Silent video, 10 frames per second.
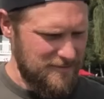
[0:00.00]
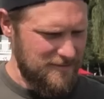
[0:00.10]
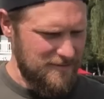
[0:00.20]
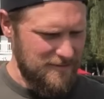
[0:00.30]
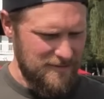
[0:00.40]

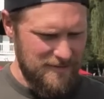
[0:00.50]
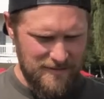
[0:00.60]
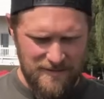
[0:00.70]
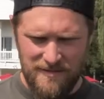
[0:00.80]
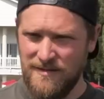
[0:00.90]

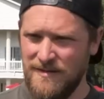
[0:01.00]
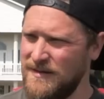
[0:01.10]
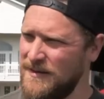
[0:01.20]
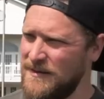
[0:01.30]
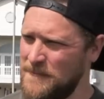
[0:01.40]

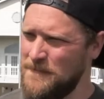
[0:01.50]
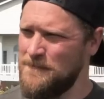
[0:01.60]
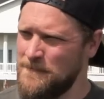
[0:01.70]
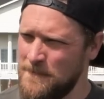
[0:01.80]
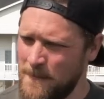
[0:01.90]

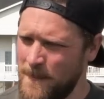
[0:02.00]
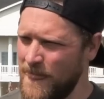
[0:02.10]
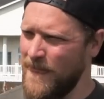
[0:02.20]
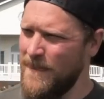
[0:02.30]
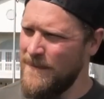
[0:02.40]

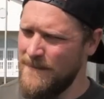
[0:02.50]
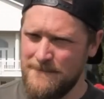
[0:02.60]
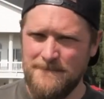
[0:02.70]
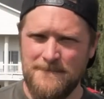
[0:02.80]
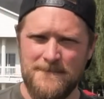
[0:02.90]

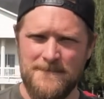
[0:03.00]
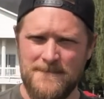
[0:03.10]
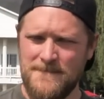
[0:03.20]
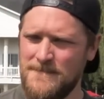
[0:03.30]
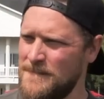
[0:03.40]

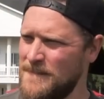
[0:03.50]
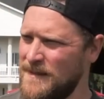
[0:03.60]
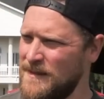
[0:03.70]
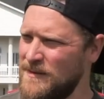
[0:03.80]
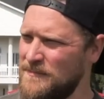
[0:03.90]

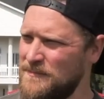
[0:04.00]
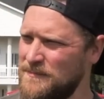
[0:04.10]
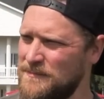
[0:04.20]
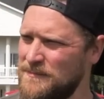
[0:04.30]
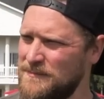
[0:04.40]

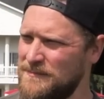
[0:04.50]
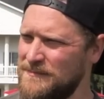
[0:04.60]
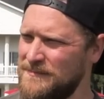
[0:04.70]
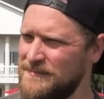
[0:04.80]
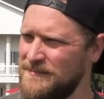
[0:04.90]

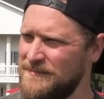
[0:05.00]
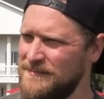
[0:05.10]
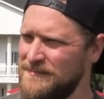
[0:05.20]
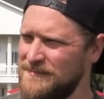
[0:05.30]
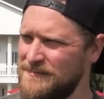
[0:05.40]

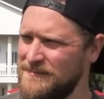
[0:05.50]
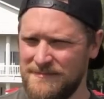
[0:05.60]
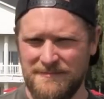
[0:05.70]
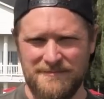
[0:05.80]
(not speaking)